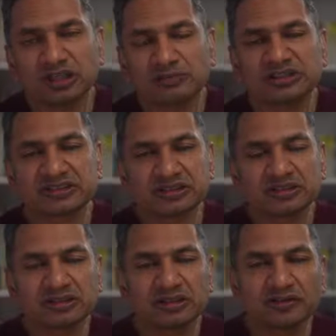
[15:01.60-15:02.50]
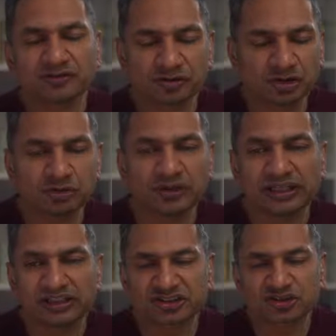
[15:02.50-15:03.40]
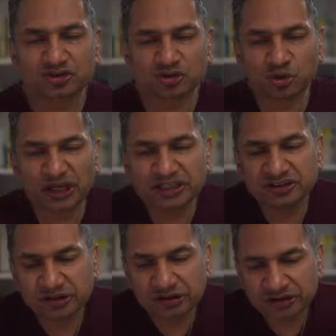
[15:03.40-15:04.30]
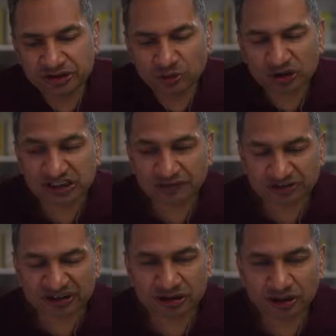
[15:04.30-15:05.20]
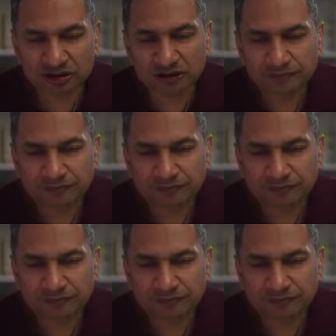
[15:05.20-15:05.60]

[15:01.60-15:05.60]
Limited, through its trade union, whatever it's called,